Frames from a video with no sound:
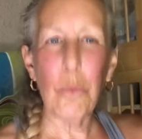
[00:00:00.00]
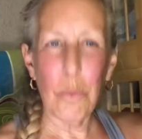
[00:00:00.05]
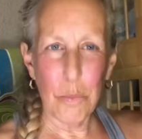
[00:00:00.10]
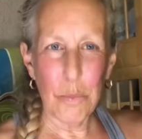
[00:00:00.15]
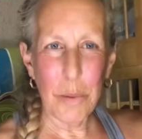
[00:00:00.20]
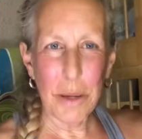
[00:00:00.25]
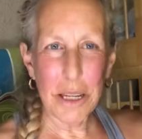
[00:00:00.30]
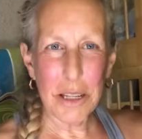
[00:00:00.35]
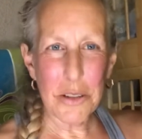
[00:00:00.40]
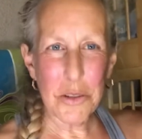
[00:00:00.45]

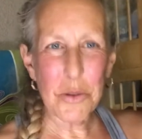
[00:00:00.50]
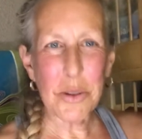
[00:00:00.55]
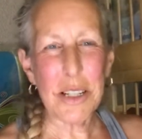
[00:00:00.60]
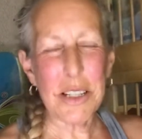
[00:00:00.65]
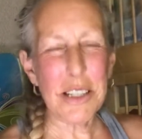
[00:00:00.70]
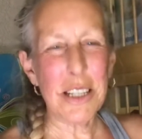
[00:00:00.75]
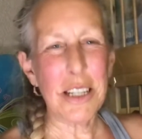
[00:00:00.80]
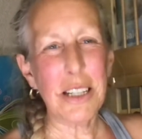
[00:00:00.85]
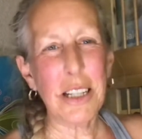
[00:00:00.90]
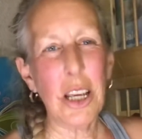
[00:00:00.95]
Biggest
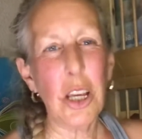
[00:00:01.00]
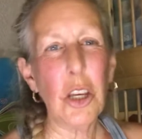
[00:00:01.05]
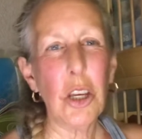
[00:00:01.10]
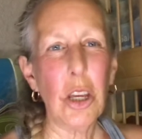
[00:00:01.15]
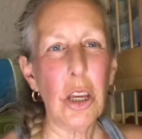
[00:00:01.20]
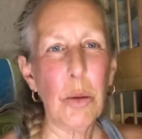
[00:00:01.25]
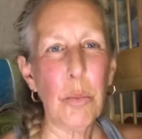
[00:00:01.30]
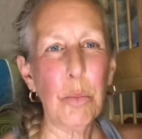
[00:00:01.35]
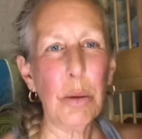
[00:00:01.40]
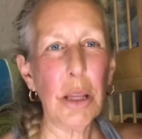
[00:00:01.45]
reason,
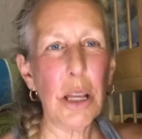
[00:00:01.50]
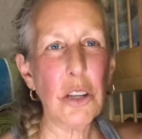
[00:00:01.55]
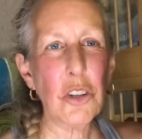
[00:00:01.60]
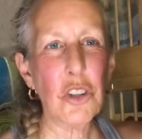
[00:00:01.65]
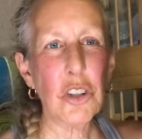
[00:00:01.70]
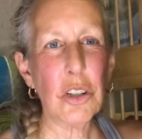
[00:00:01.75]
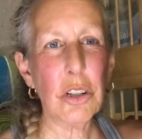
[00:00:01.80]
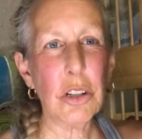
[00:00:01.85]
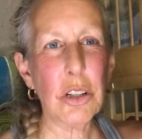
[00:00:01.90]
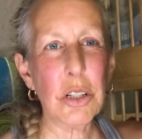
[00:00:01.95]
blood
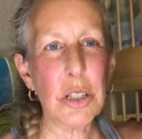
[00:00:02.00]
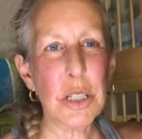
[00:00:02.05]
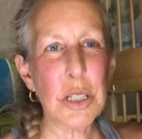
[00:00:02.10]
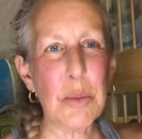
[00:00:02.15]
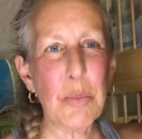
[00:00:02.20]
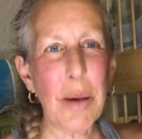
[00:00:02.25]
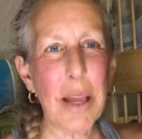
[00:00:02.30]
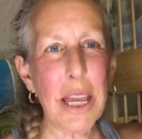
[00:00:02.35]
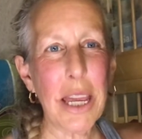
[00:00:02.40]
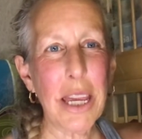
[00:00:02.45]
sugar
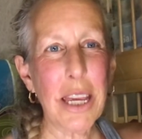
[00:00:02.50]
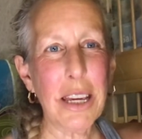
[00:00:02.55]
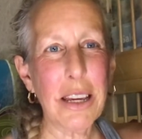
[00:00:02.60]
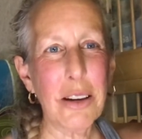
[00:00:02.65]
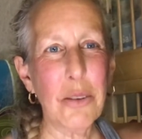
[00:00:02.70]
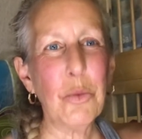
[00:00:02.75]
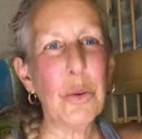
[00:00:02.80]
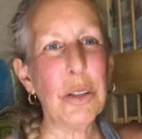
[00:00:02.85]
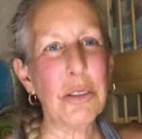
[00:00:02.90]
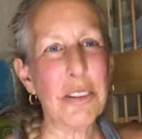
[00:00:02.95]
spike,
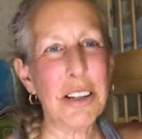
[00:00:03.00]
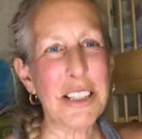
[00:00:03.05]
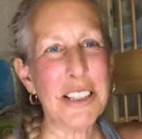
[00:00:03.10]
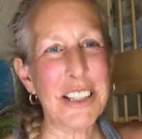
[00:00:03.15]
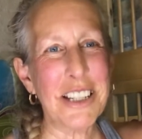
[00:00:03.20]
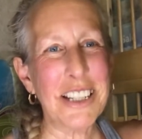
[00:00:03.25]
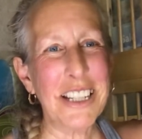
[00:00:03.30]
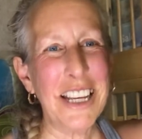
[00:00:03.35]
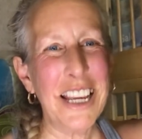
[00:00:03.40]
one reason.